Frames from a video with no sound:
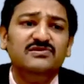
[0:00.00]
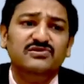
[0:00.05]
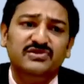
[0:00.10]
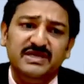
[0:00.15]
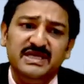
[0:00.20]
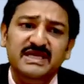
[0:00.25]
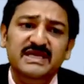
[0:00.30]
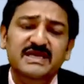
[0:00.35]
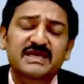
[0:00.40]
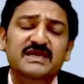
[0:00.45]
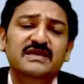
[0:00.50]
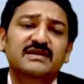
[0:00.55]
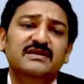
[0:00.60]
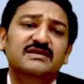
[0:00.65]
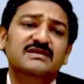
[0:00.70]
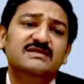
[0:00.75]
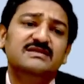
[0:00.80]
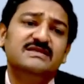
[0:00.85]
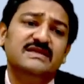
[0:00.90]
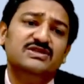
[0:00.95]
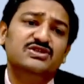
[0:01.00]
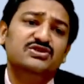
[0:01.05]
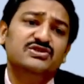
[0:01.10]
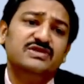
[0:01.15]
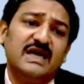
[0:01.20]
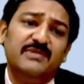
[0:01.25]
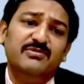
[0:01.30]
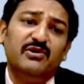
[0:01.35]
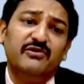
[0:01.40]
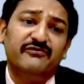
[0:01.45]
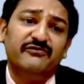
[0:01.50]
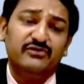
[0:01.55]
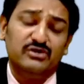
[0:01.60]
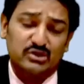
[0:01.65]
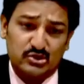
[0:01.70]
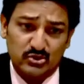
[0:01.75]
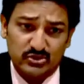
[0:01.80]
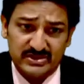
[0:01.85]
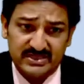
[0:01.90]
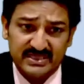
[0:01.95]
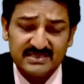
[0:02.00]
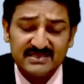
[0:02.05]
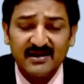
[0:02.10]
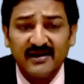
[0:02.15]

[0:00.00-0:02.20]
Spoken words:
three such type of resources